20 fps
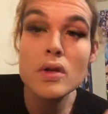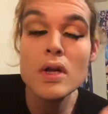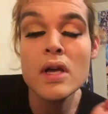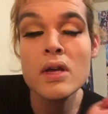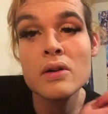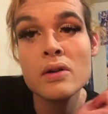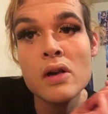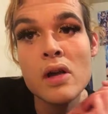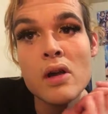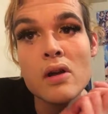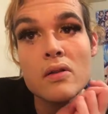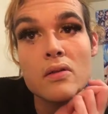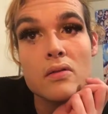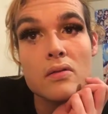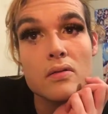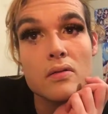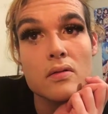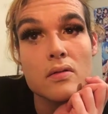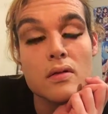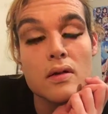I don't know.
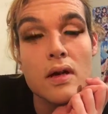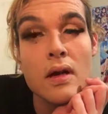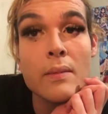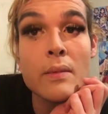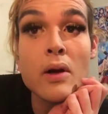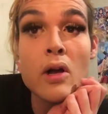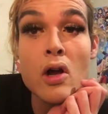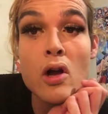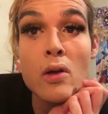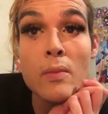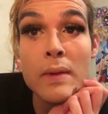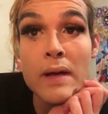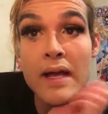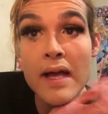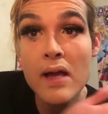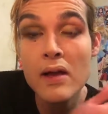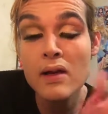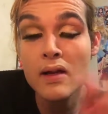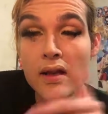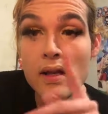I'm gonna go pick
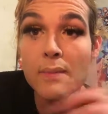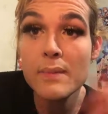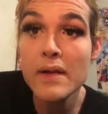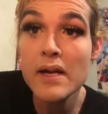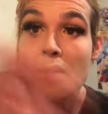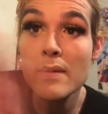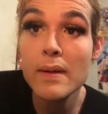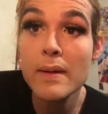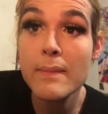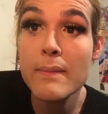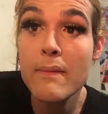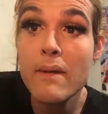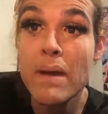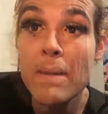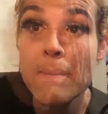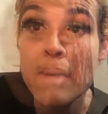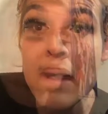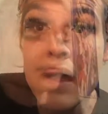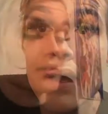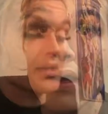out a lip and I'll be
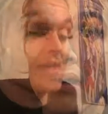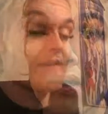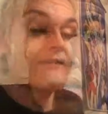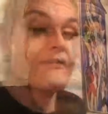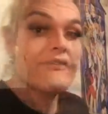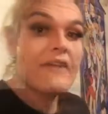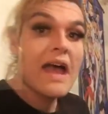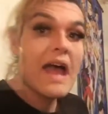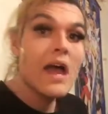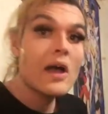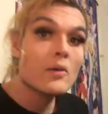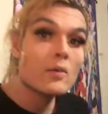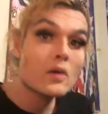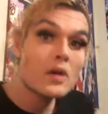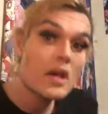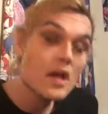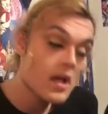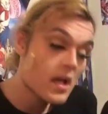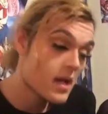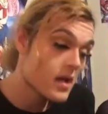right back. So I
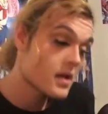found